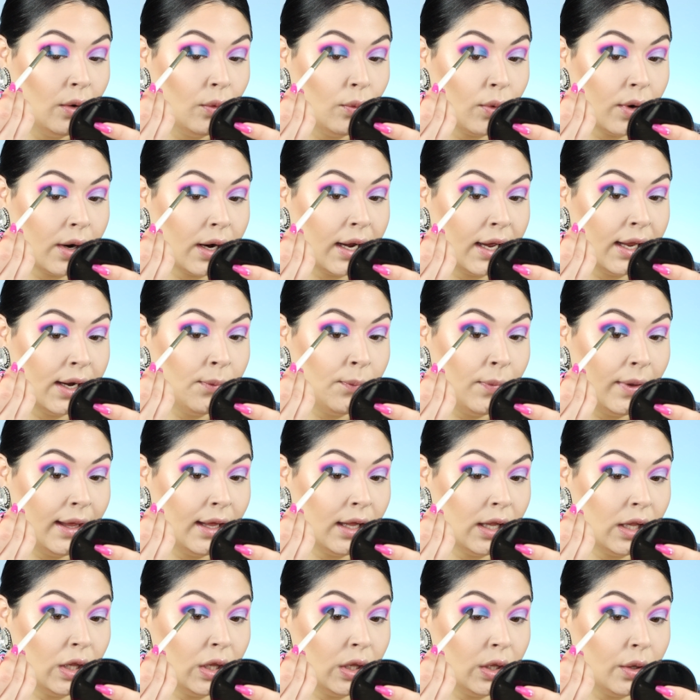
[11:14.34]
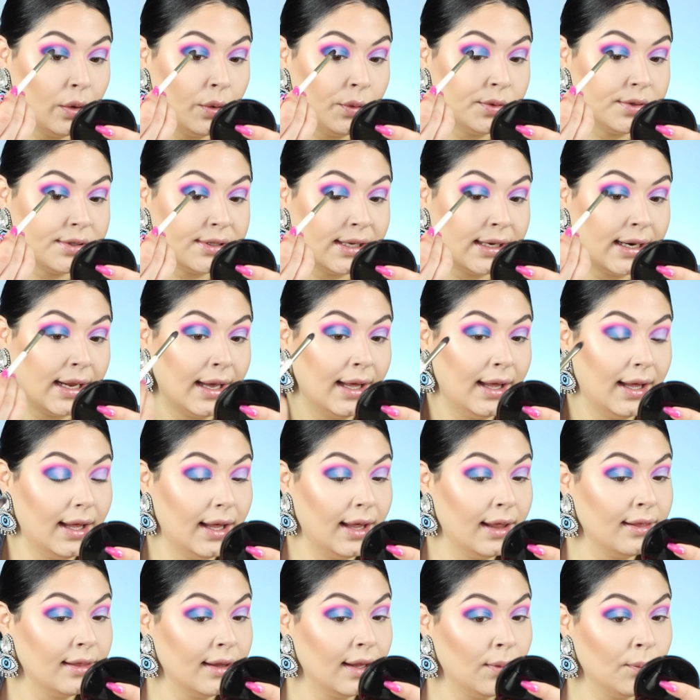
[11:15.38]
We're gonna be closing it.
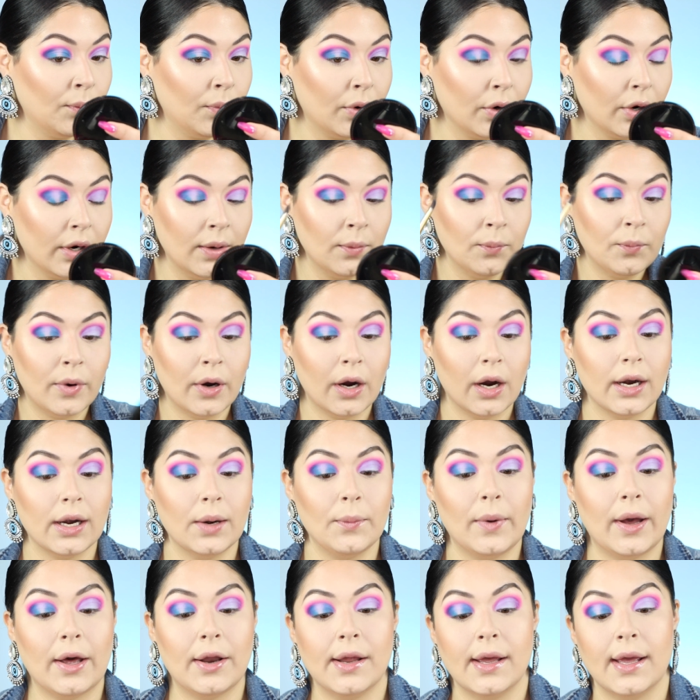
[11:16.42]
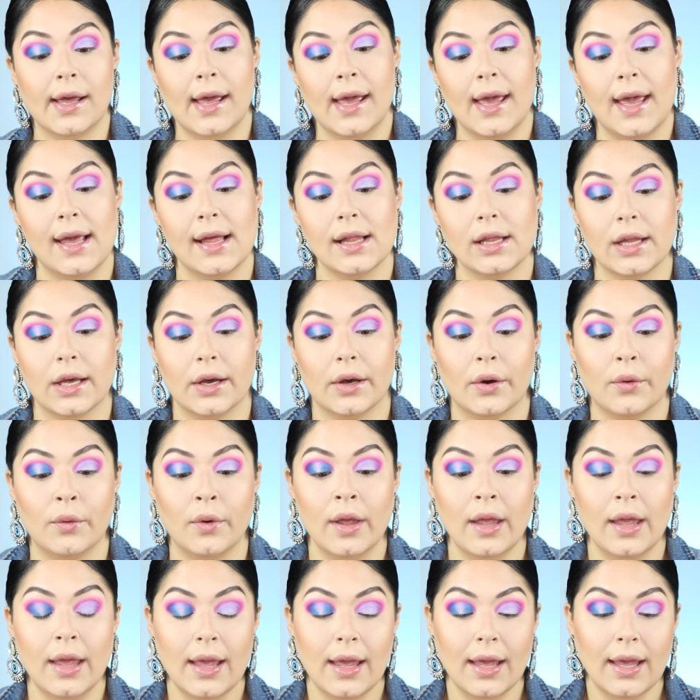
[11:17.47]
And the important part about a halo
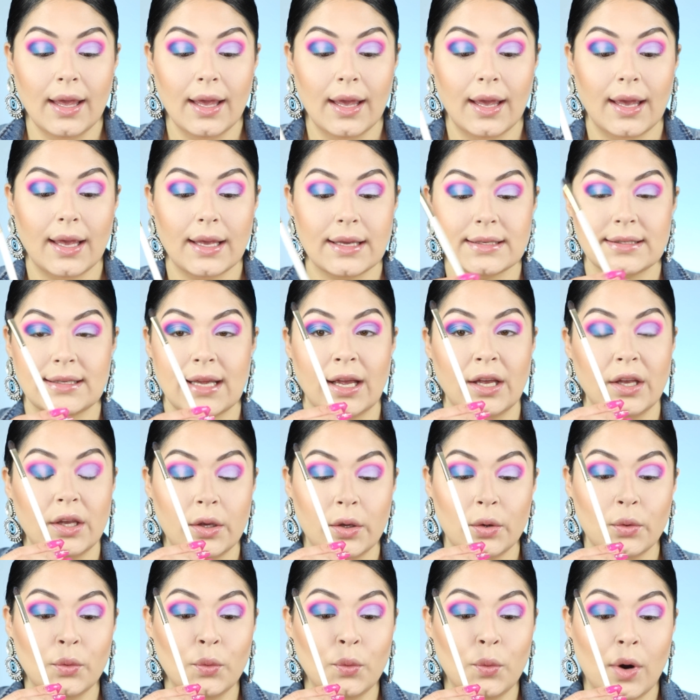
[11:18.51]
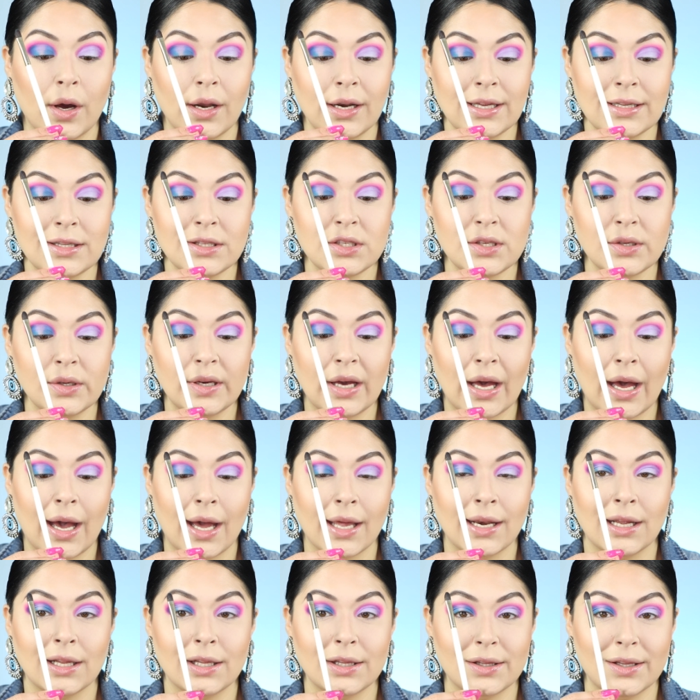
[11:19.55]
is that you want it to
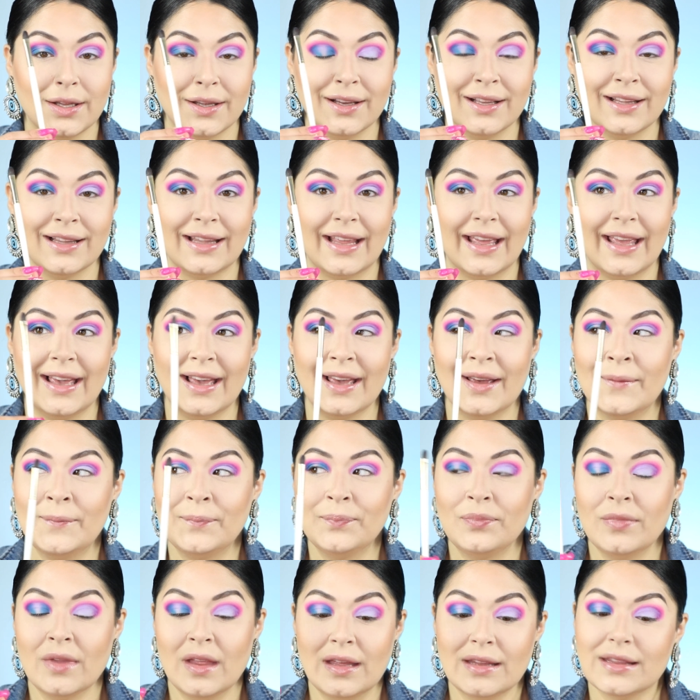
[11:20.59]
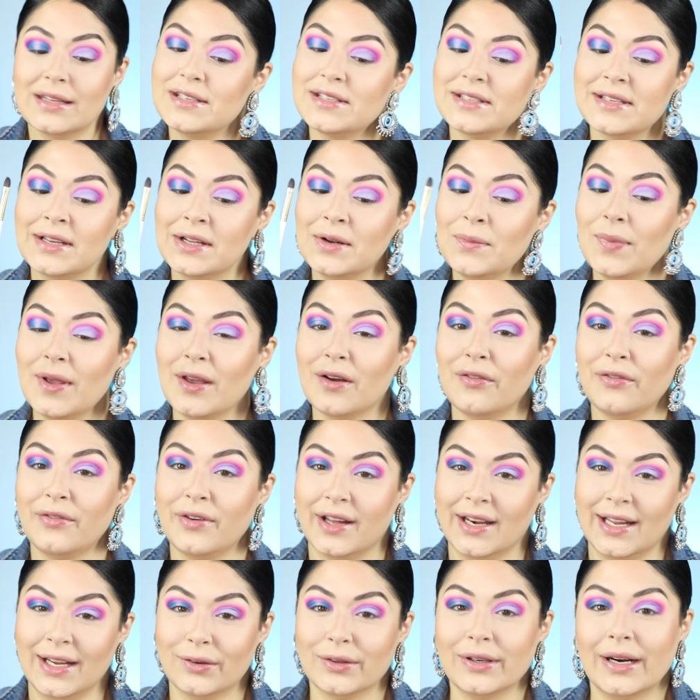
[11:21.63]
kind of look like, this is gonna be a
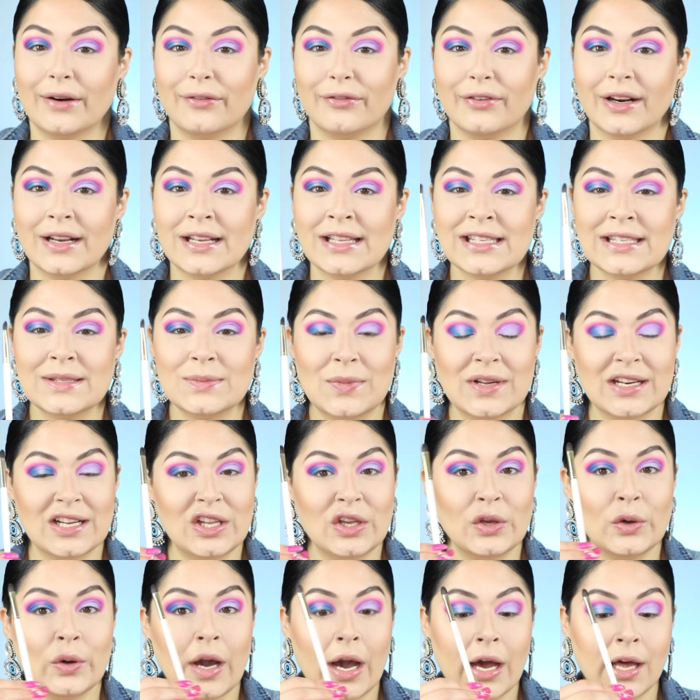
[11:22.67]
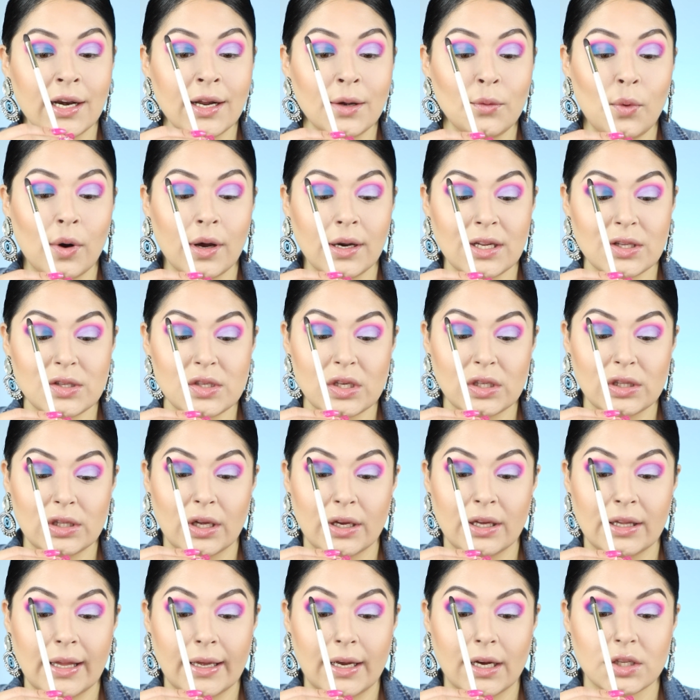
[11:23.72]
funny reference, but you kind of want it to
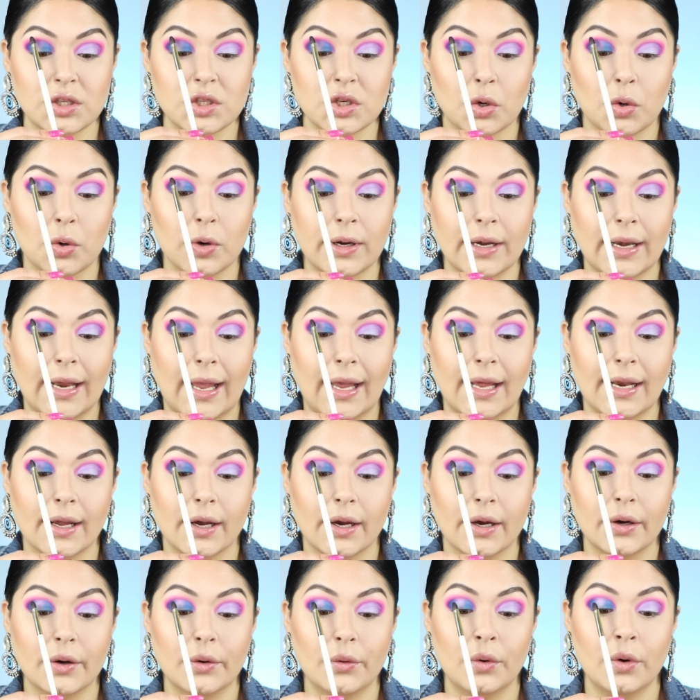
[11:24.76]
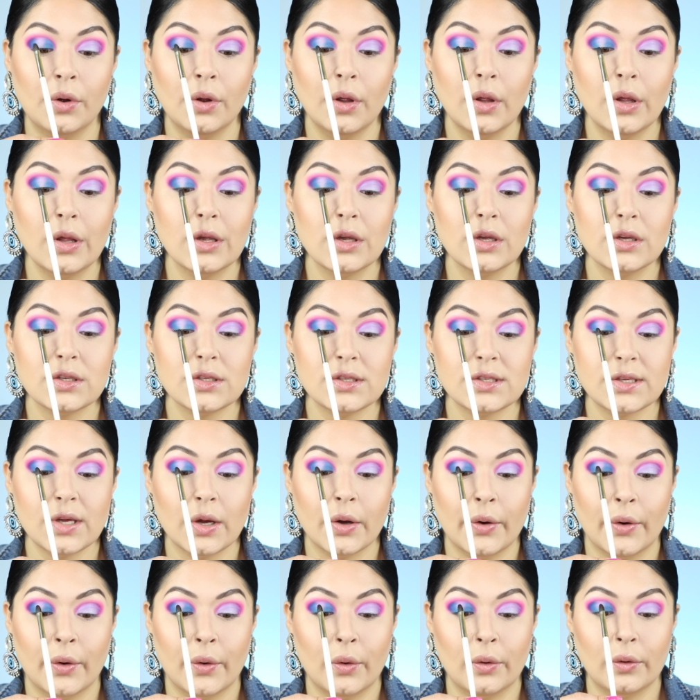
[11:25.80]
look like a tornado.
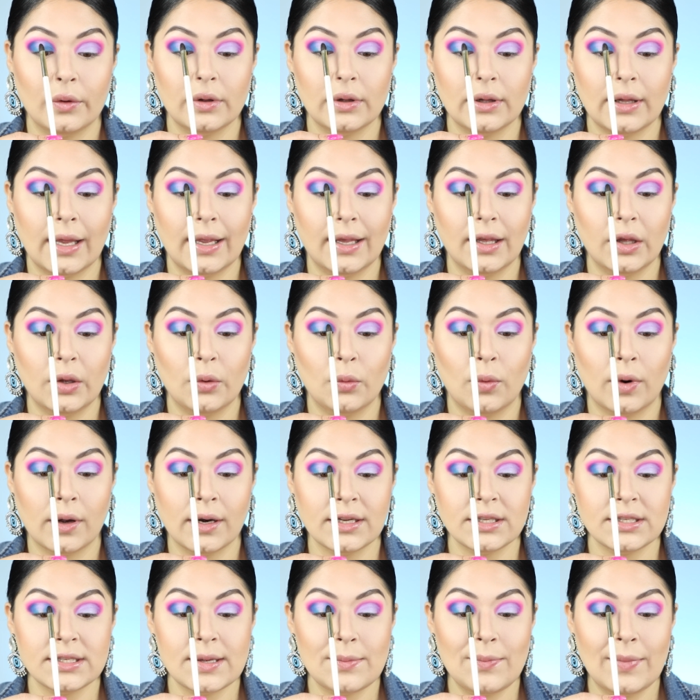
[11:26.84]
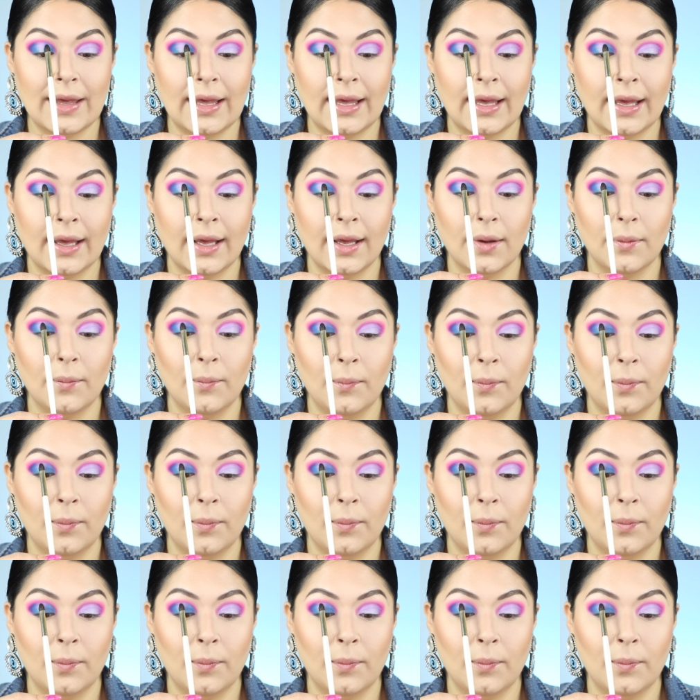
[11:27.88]
So like you want it to be